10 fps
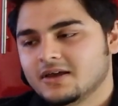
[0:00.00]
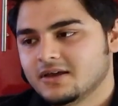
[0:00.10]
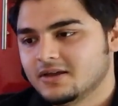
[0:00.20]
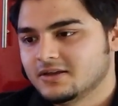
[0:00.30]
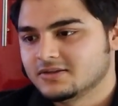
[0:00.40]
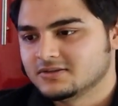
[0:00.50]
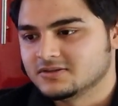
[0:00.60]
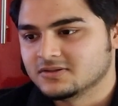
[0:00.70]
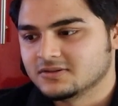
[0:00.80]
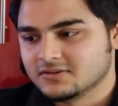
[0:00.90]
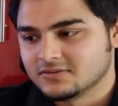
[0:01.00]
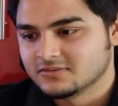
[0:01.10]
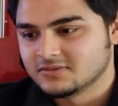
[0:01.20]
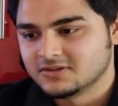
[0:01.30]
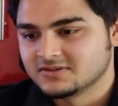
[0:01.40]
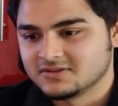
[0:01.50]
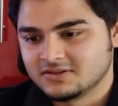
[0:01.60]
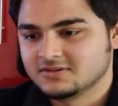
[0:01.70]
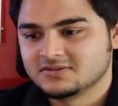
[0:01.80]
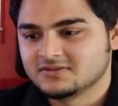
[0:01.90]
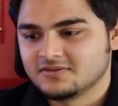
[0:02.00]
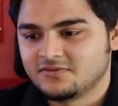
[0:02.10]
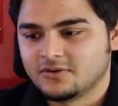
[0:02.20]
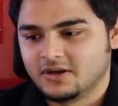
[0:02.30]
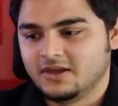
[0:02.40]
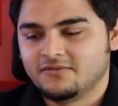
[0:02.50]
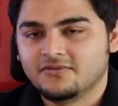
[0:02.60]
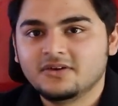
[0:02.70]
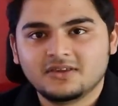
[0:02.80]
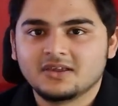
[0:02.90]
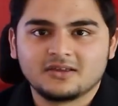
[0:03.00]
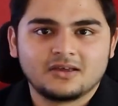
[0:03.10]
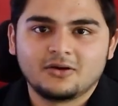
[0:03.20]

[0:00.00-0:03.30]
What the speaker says: And this is for everything